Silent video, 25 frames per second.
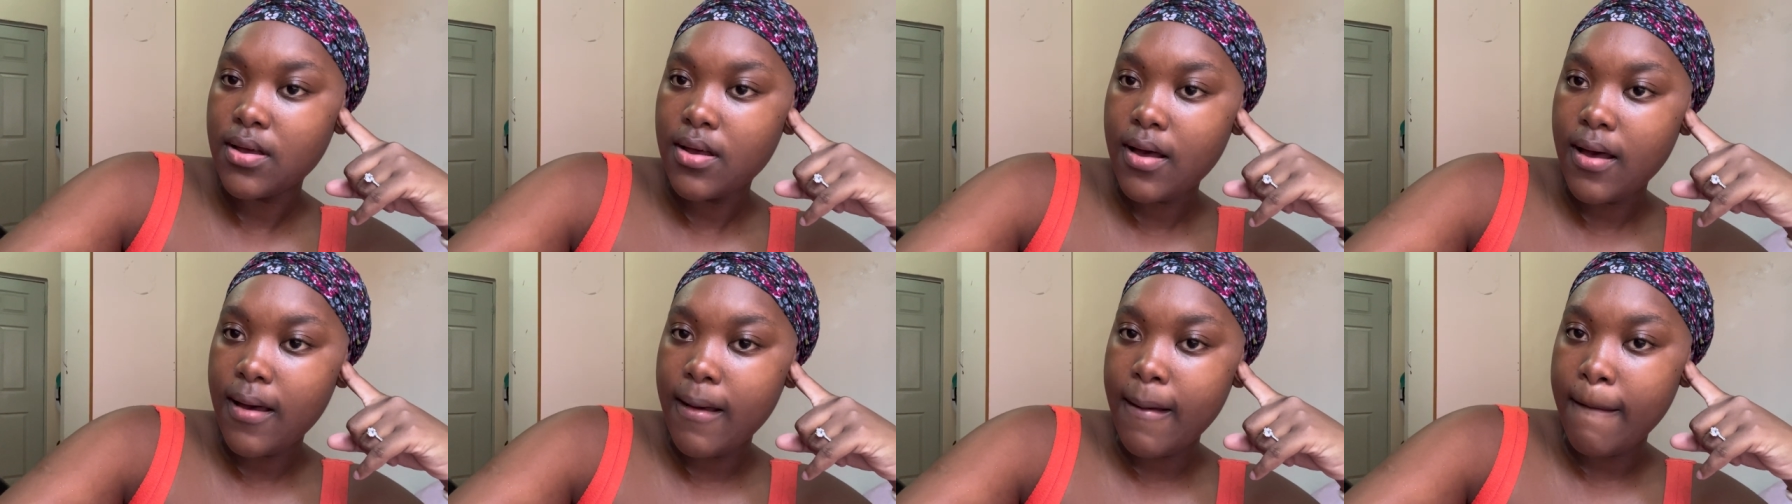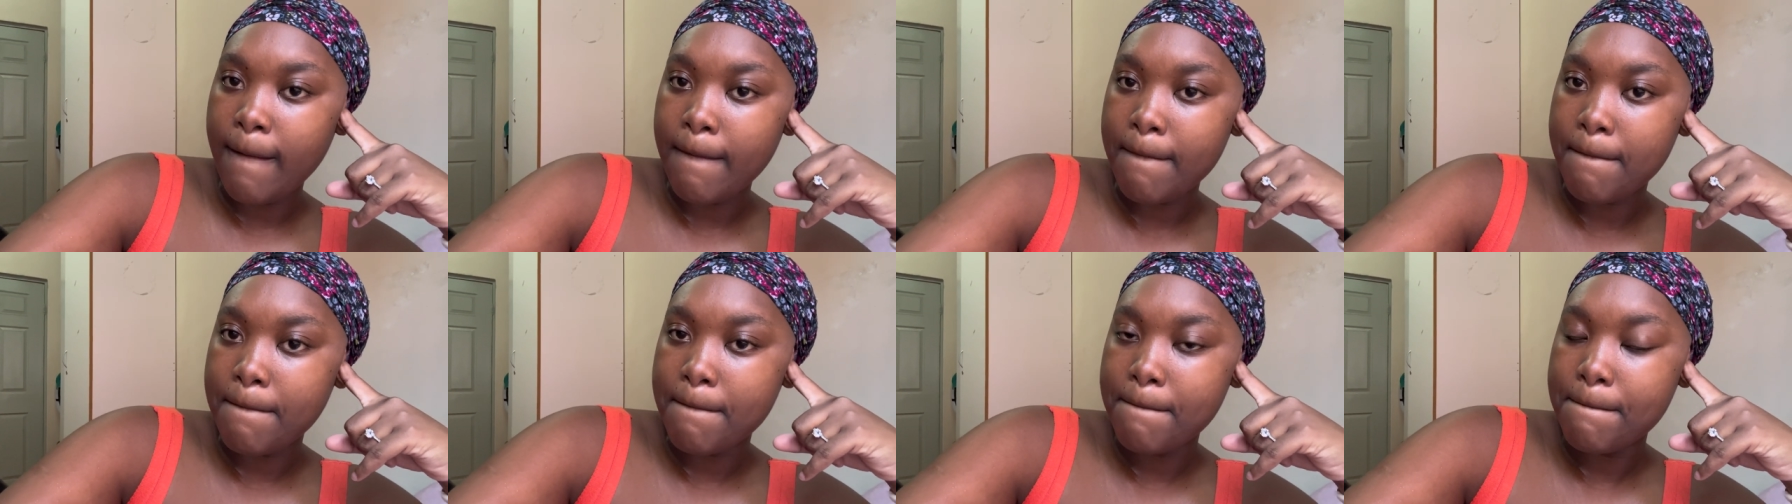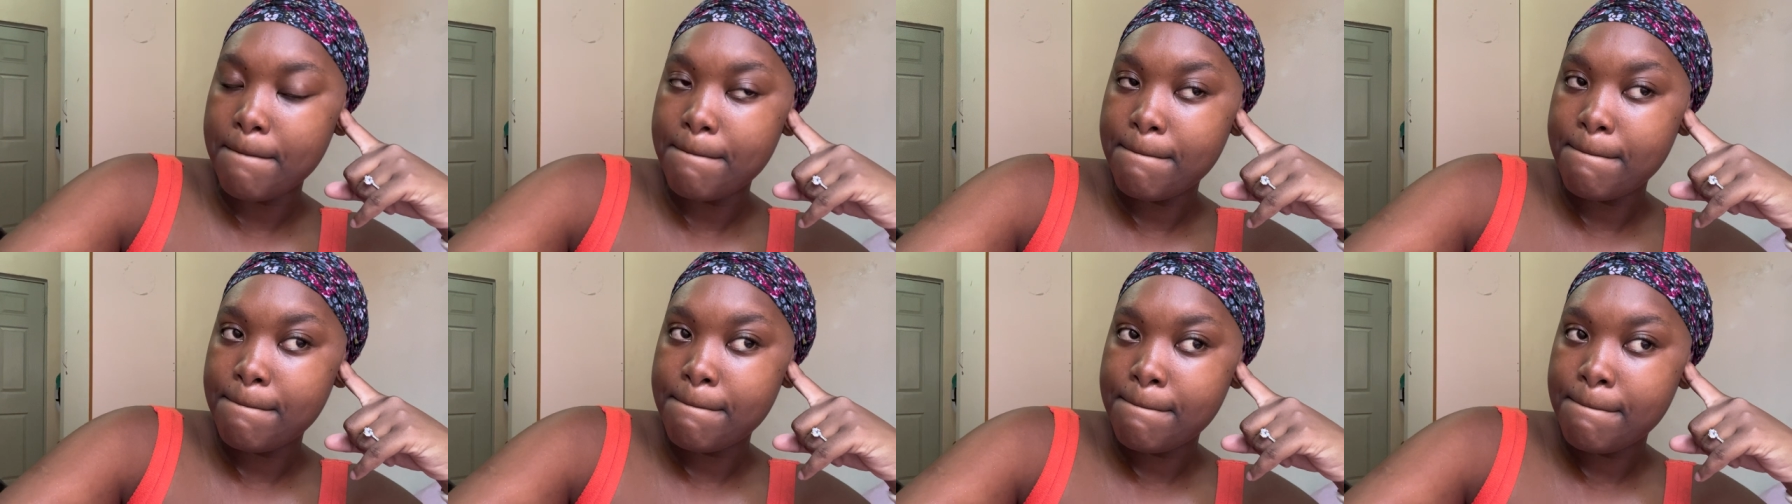um
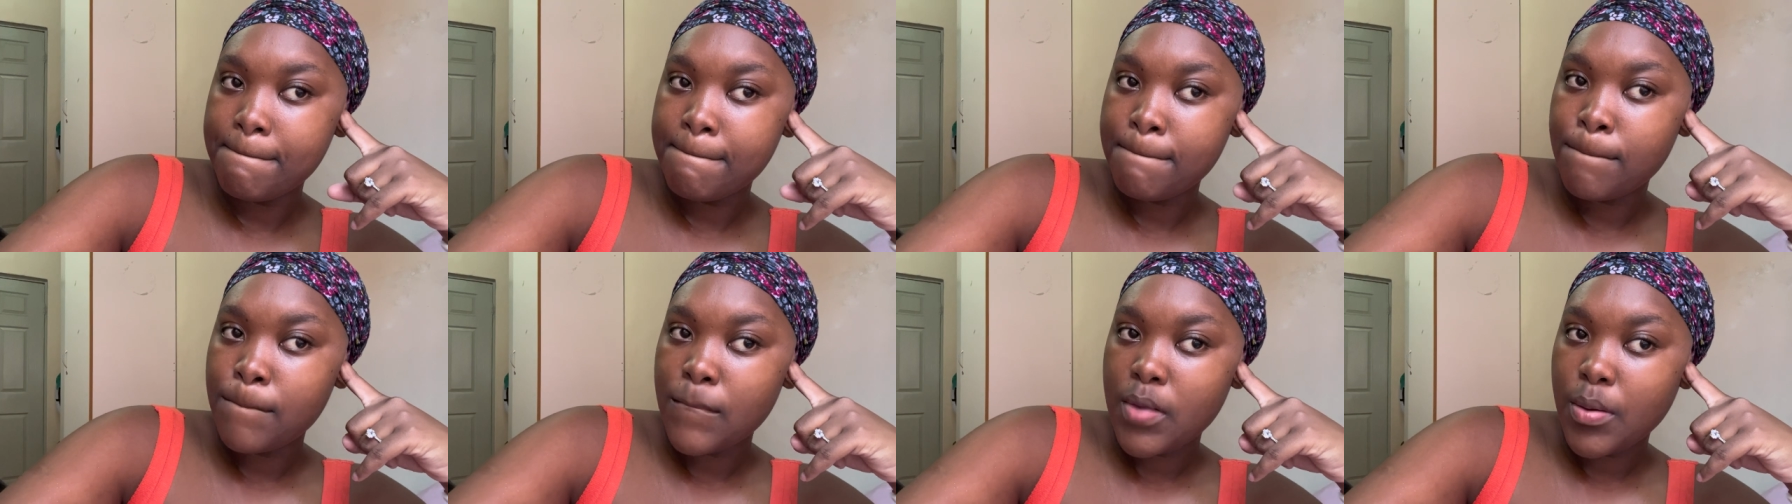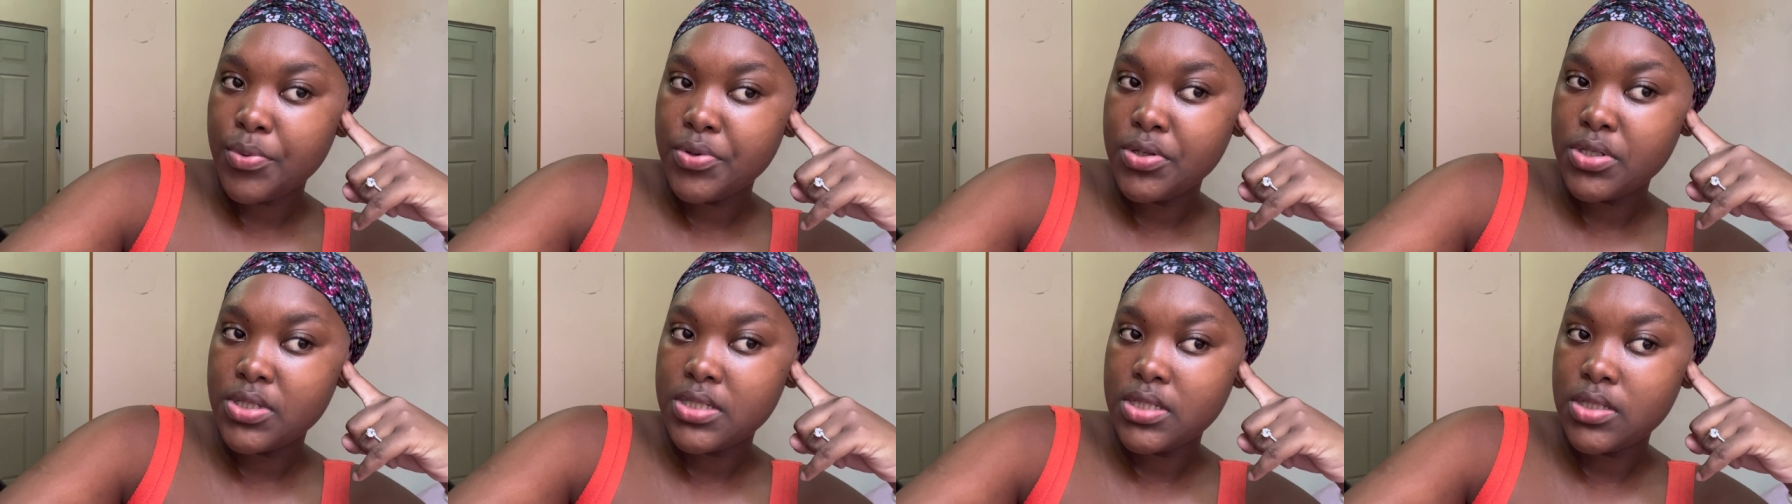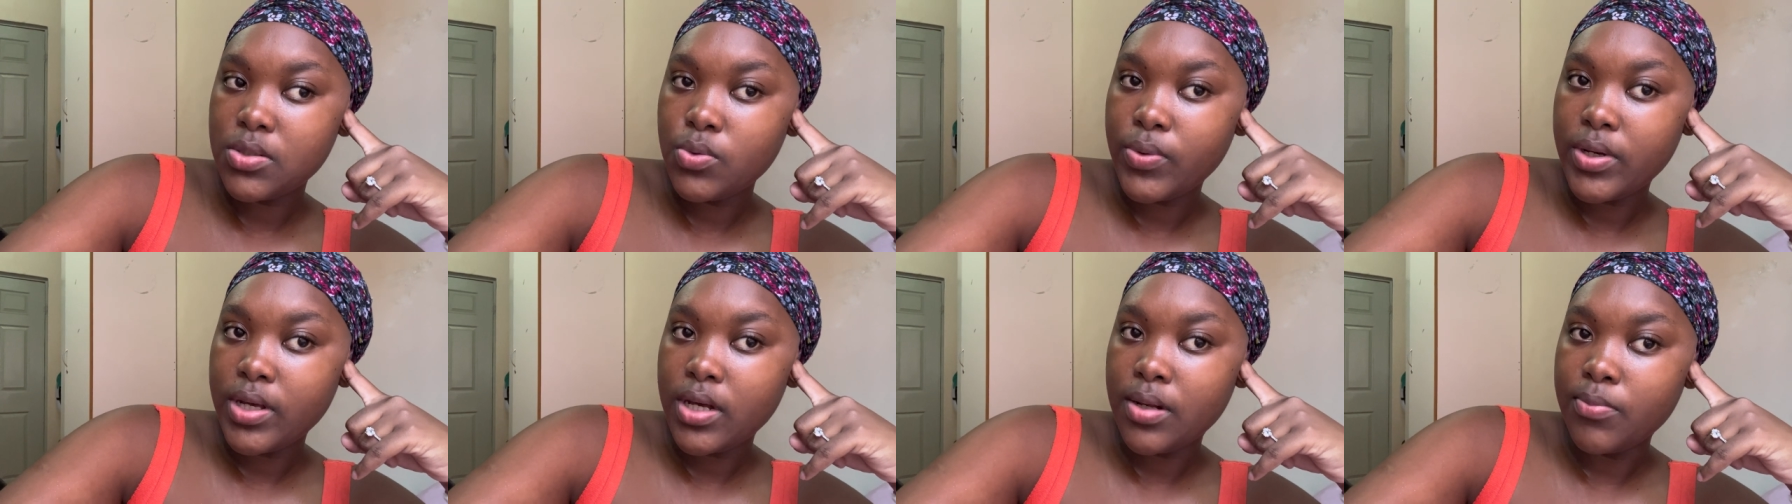I'm going to see
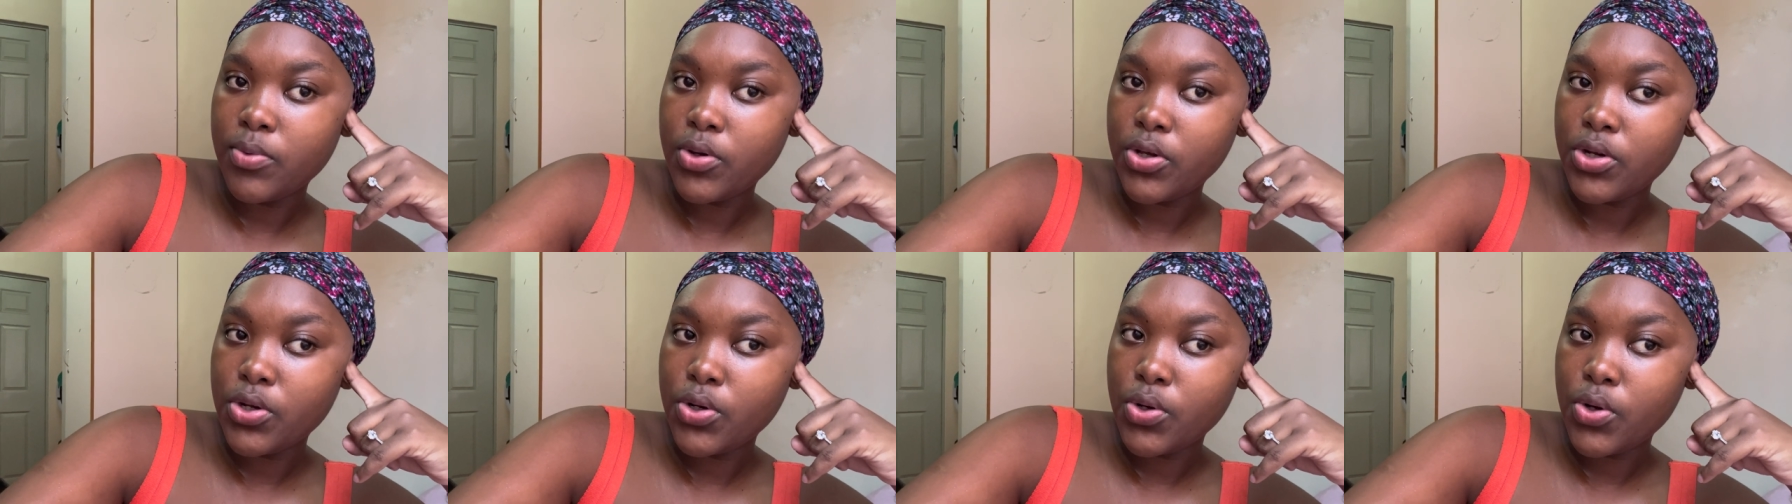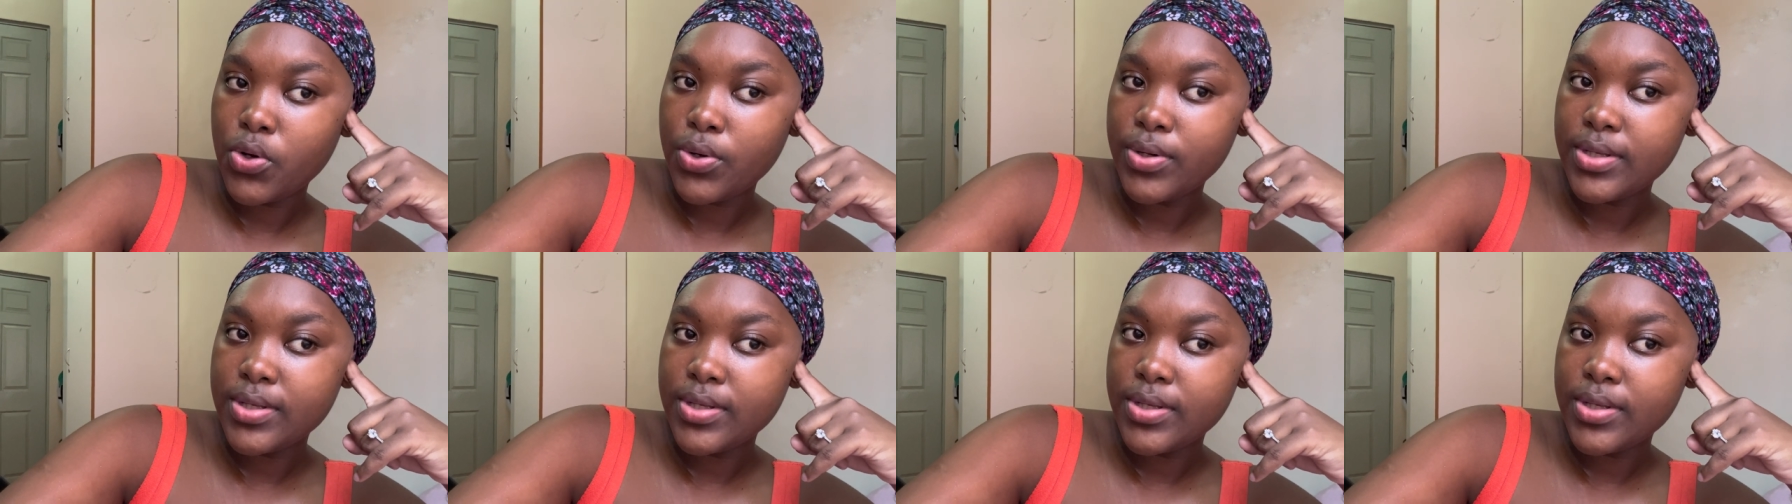where I'm gonna go.